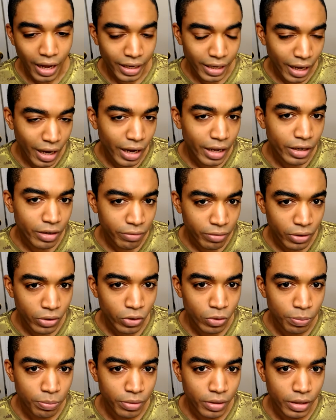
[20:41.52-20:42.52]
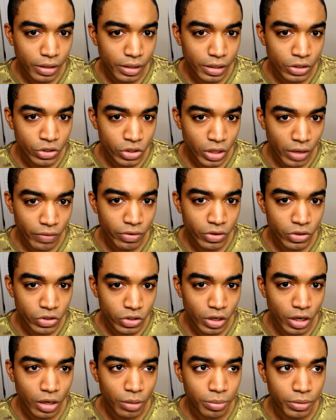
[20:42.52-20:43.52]
kind of hope the shaving
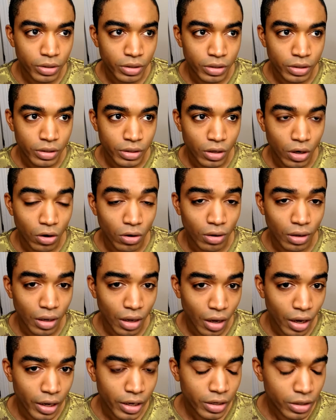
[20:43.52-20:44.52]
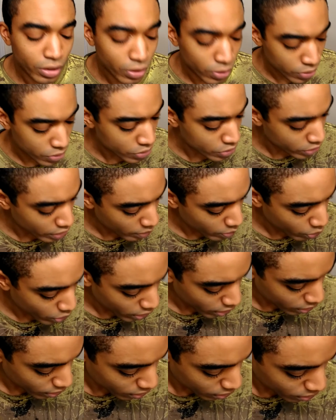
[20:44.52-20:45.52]
shop online goes the same
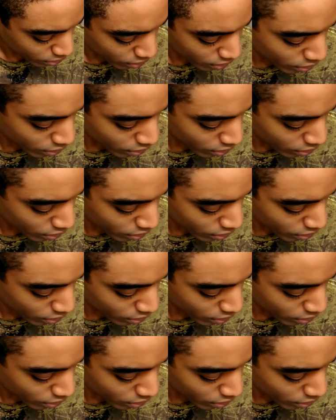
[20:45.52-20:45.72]
way.